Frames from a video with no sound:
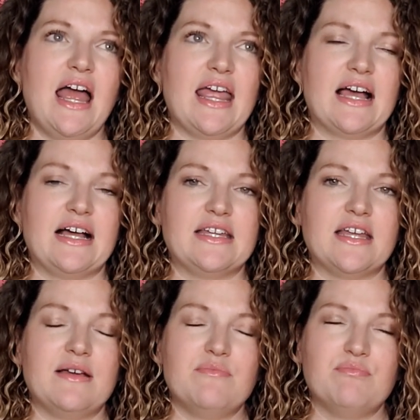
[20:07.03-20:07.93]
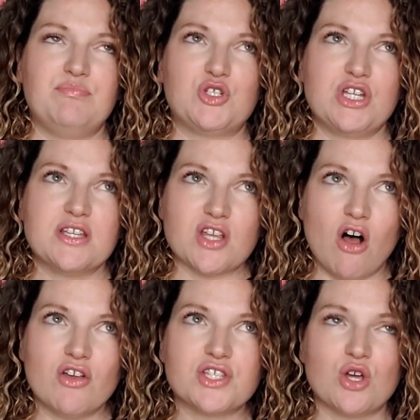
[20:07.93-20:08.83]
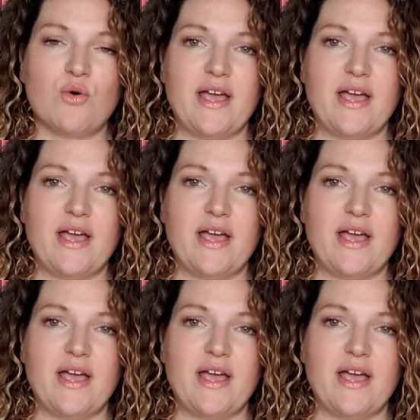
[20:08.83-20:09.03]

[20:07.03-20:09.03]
And she is also